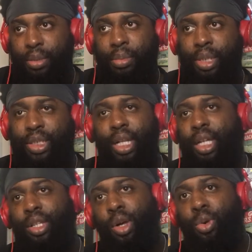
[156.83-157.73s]
But it's
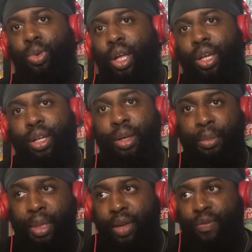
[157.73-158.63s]
like, no, like,
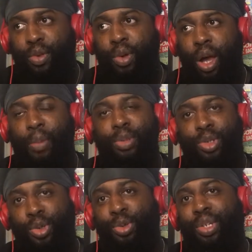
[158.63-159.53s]
I'm giving you an
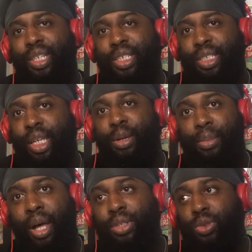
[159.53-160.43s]
opportunity to say
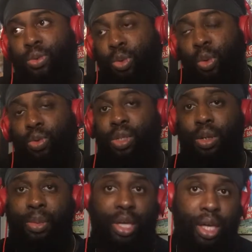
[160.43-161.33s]
goodbye to him. You won't see
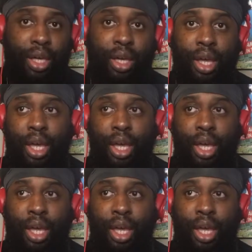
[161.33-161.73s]
him again.